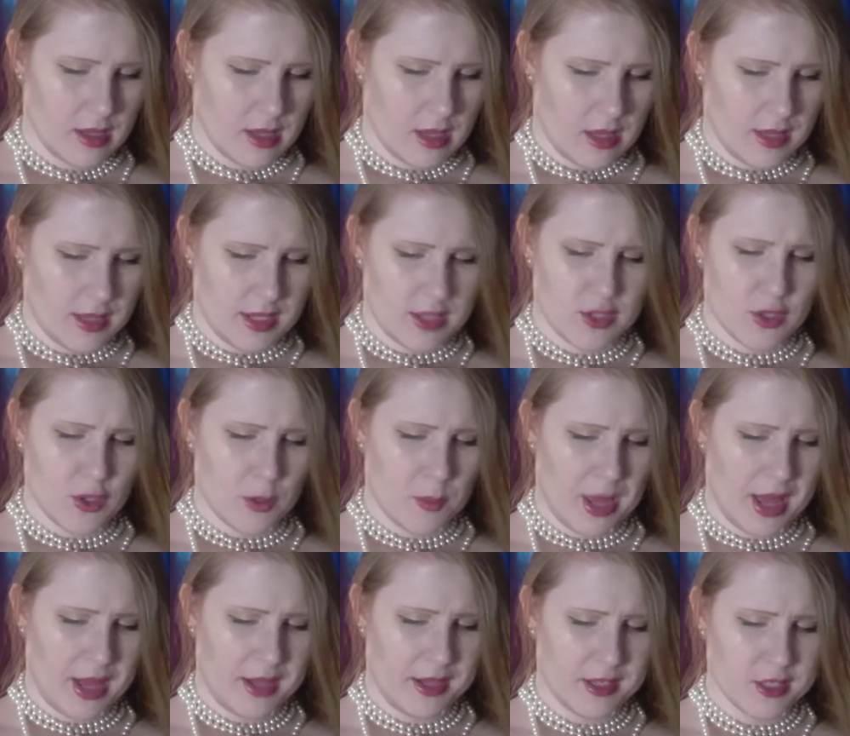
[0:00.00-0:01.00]
Then Sir
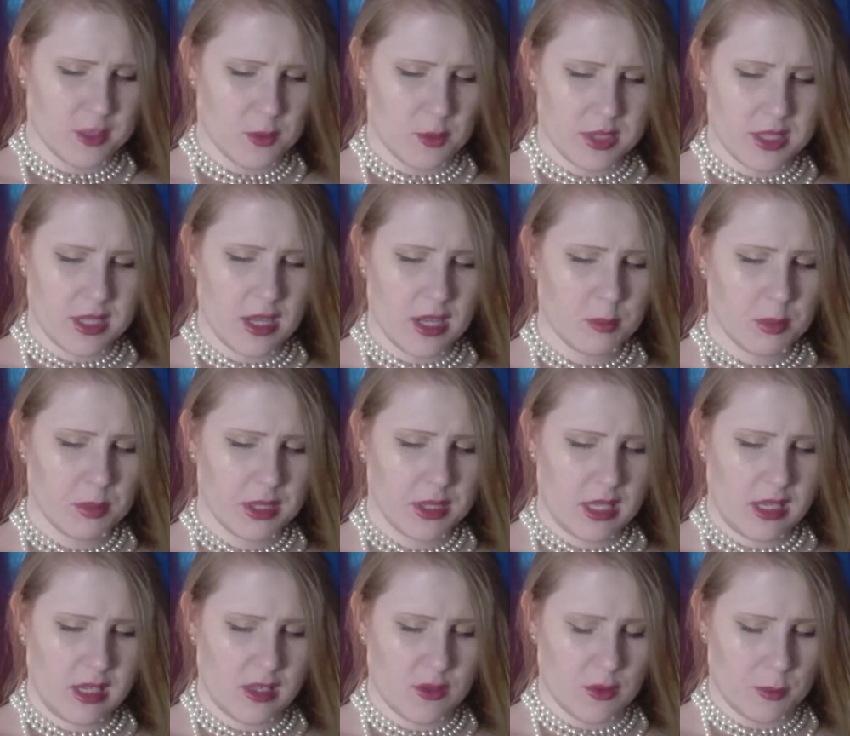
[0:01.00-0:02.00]
Pellias was not
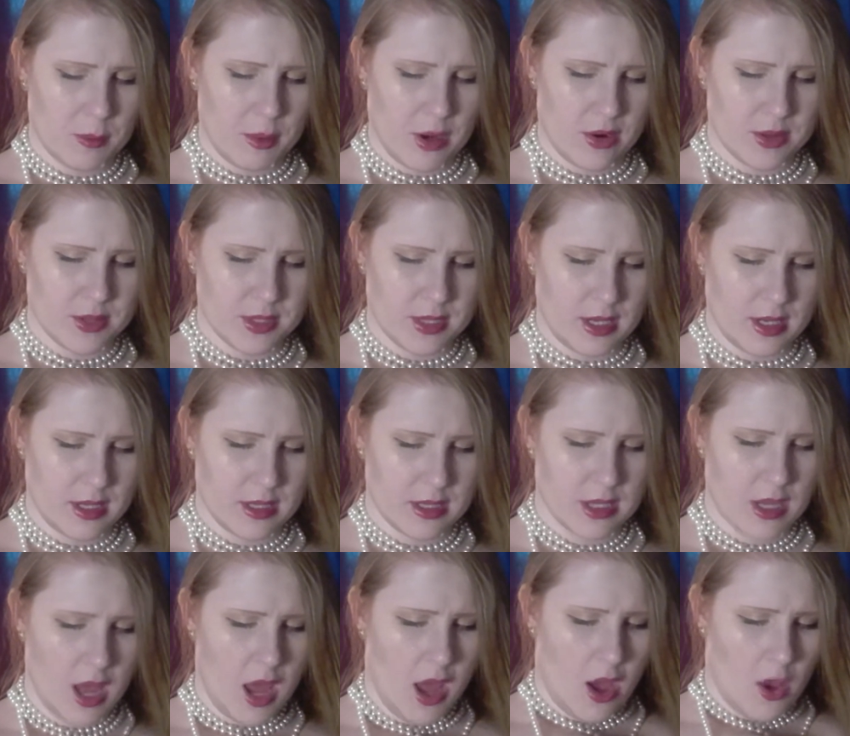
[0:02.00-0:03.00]
pleased with Parcenet,
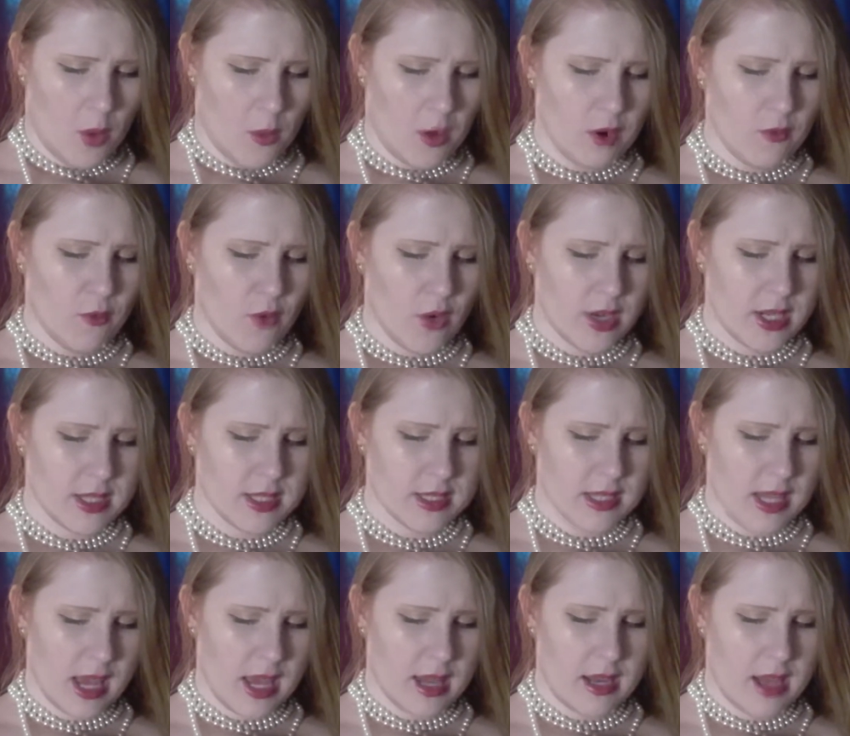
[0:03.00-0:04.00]
wherefore he
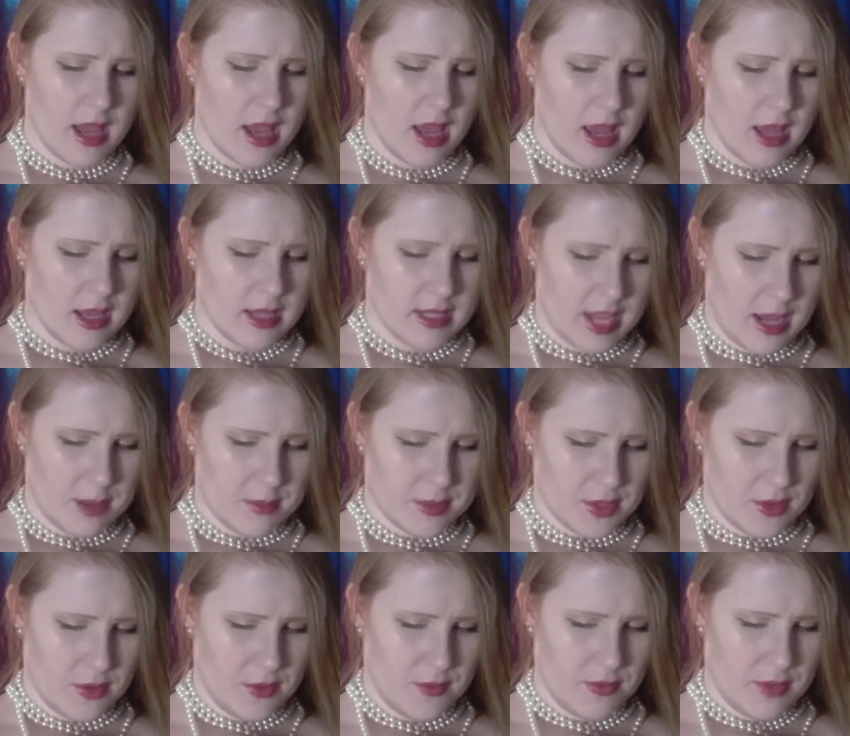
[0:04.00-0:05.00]
said,
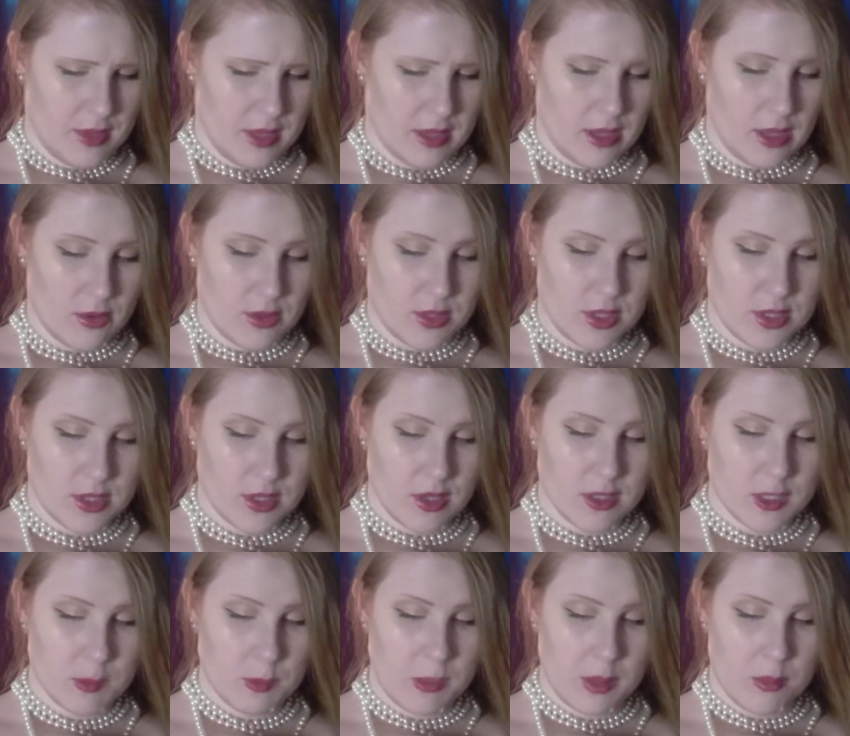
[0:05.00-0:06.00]
Damsel, thou dost not
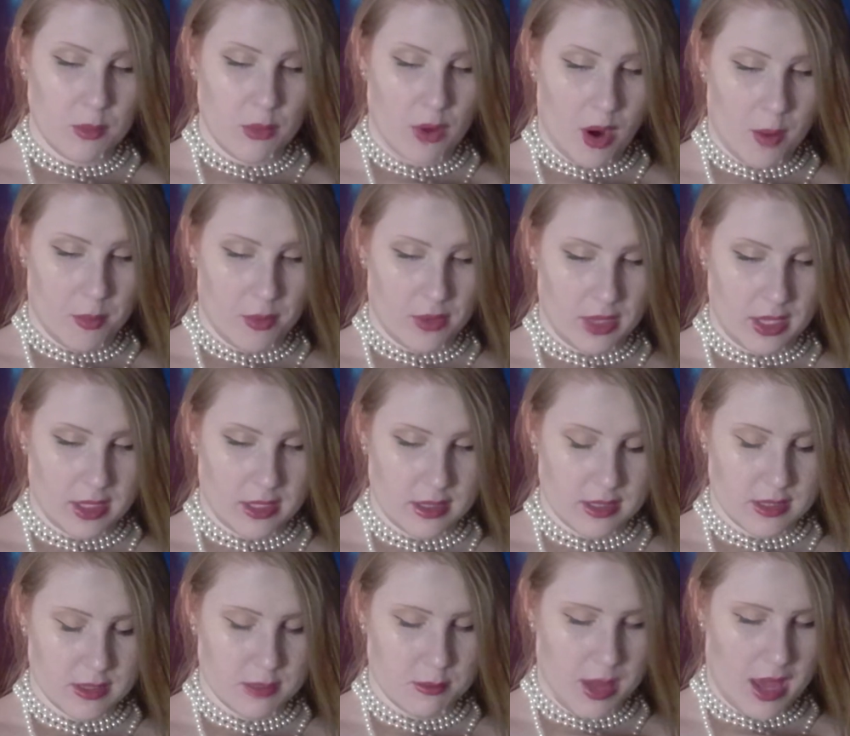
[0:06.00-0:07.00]
speak properly in
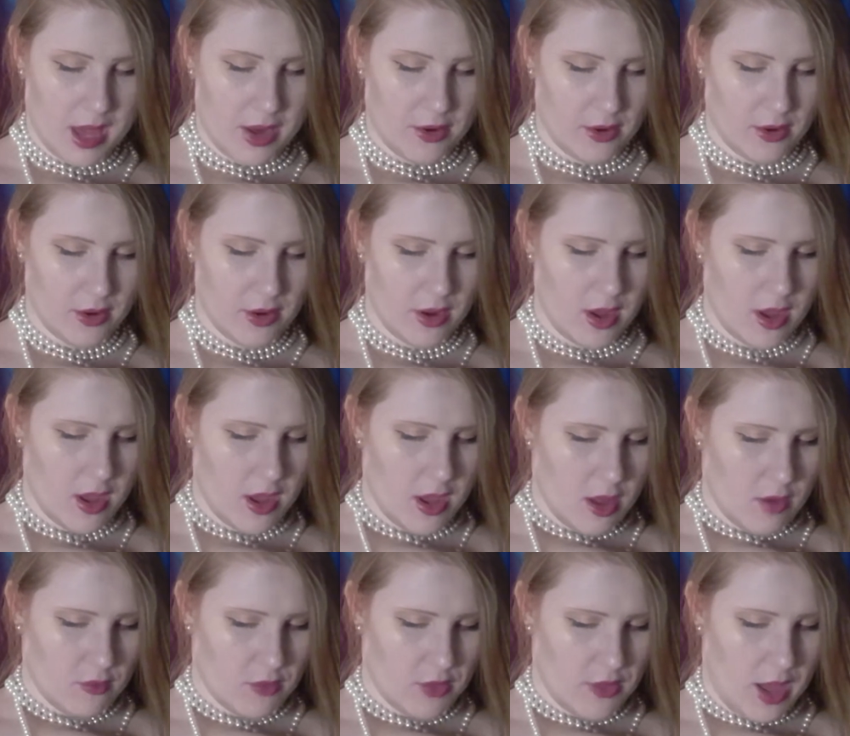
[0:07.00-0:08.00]
this matter,
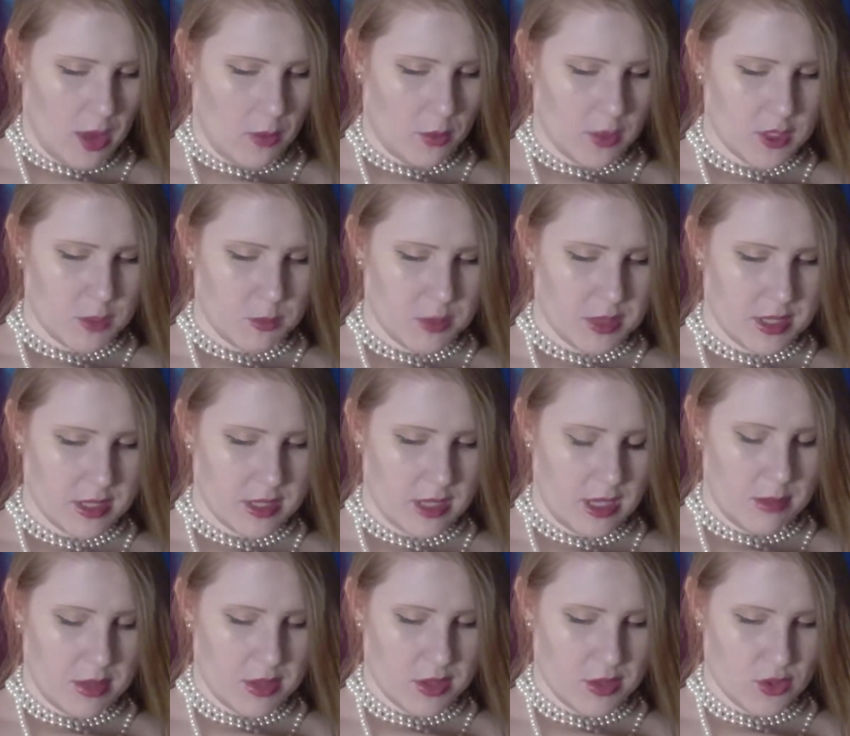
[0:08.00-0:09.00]
for that which
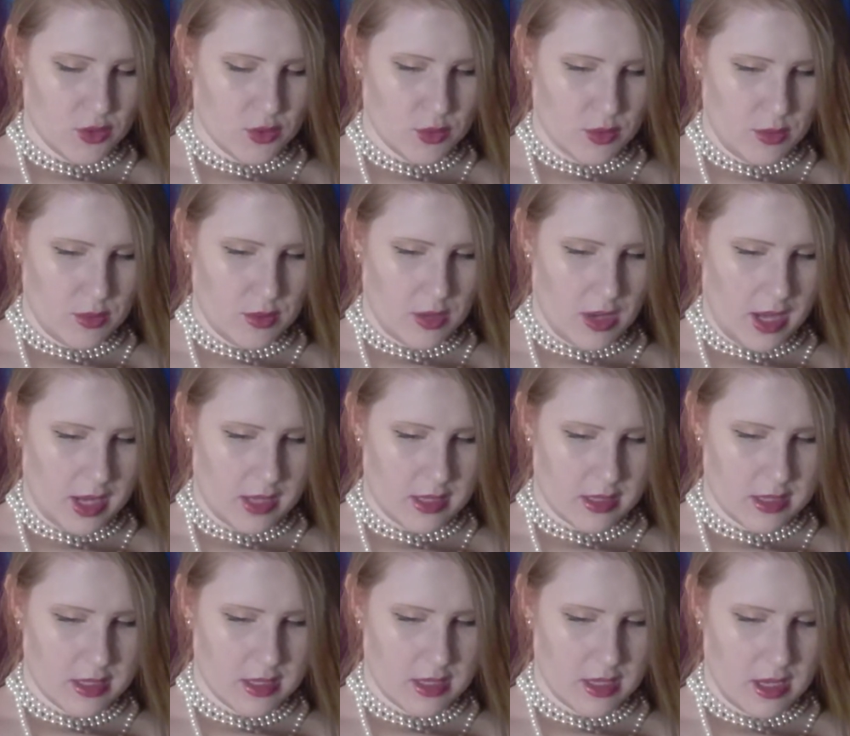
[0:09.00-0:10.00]
beseemeth a true
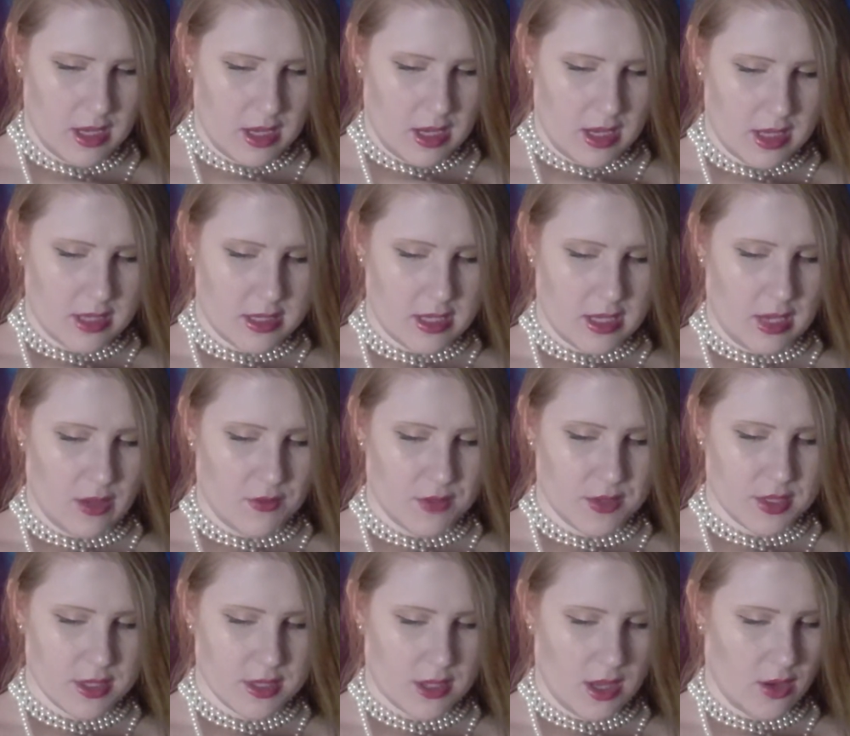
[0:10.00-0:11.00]
knight is to give
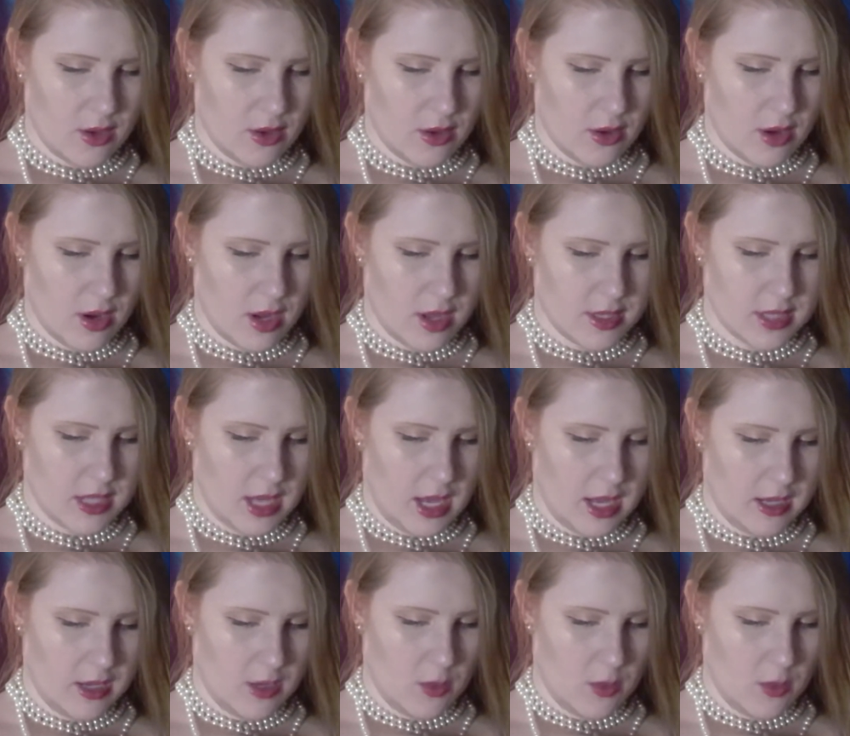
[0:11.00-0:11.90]
succour unto any